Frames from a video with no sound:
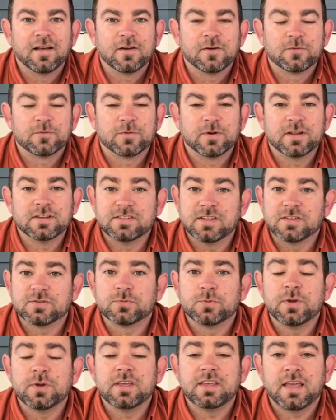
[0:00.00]
Friends,
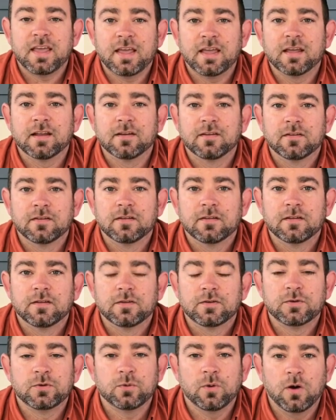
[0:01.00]
yes, we can
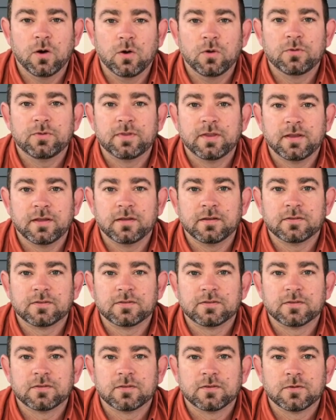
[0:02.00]
do all
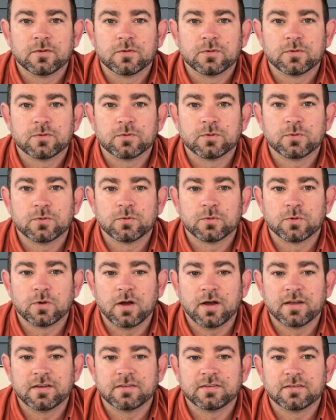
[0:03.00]
things through
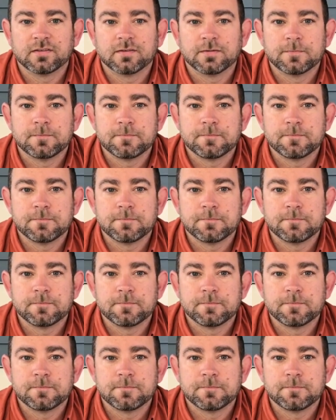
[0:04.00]
Christ.